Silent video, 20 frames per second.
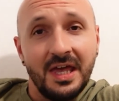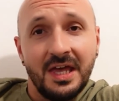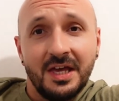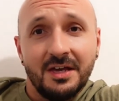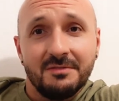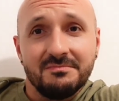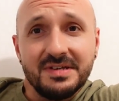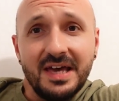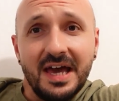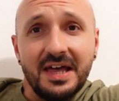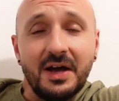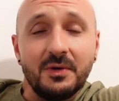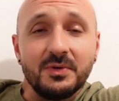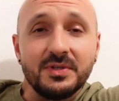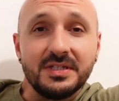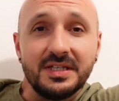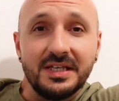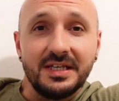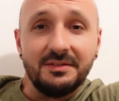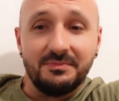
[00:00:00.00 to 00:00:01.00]
But yeah, that
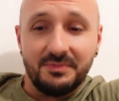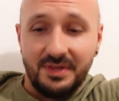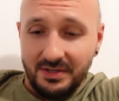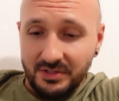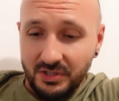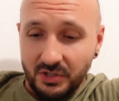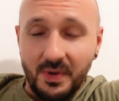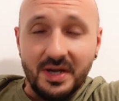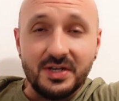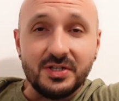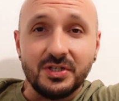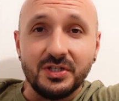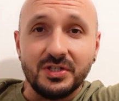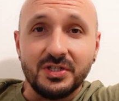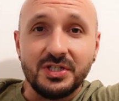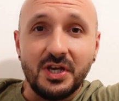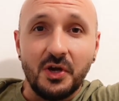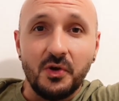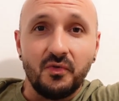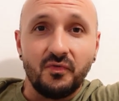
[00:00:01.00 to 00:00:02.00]
was the question
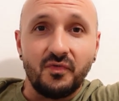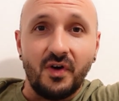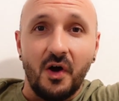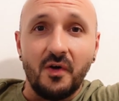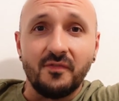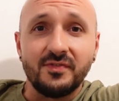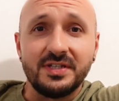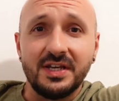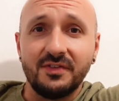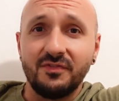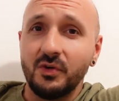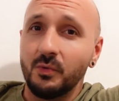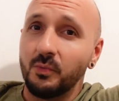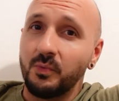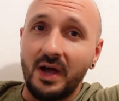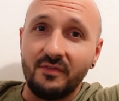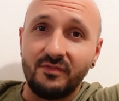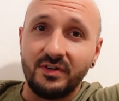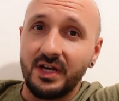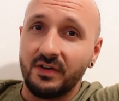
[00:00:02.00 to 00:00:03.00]
so far. Obviously, if you
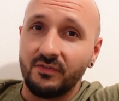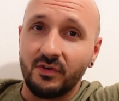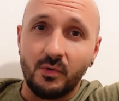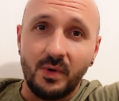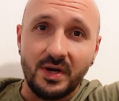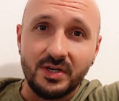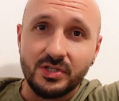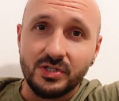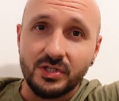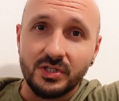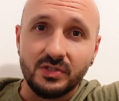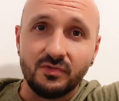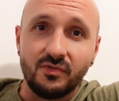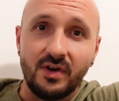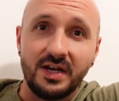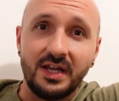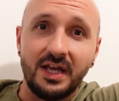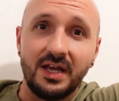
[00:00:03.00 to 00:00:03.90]
have any other questions for any